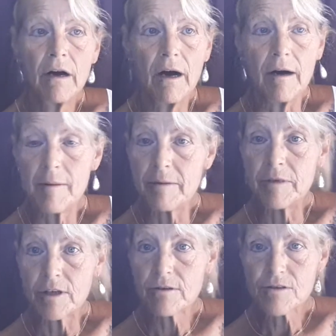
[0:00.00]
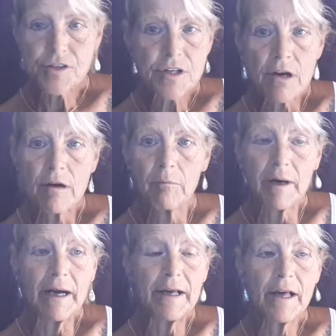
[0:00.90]
and minerals.
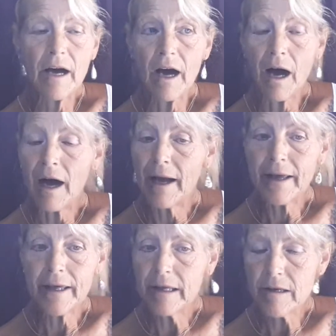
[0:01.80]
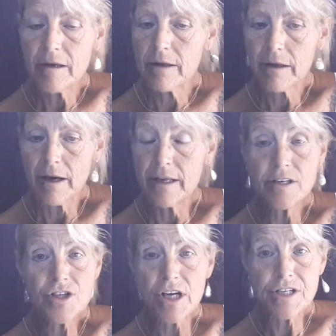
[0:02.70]
But I
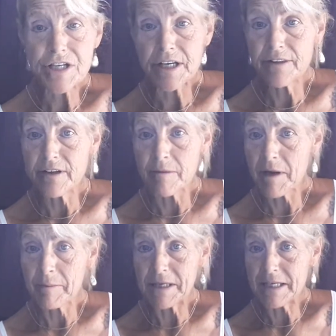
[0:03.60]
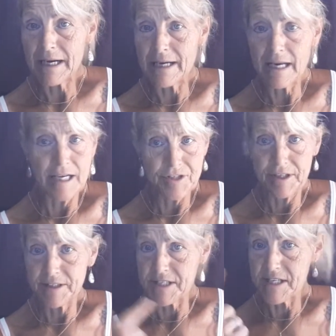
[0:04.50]
didn't change anything about my diet. I drank the